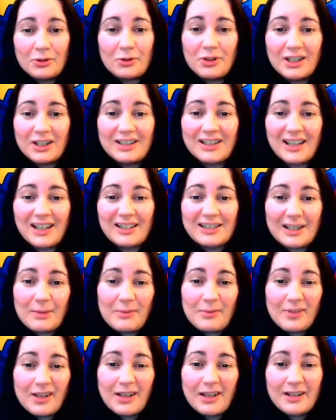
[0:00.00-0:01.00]
do the exact
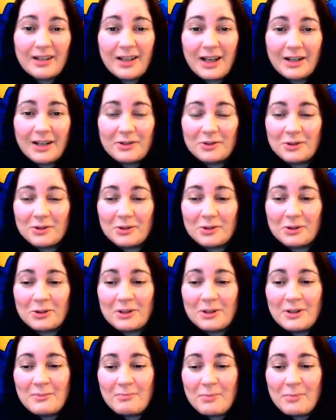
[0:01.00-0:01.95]
same thing. I don't know.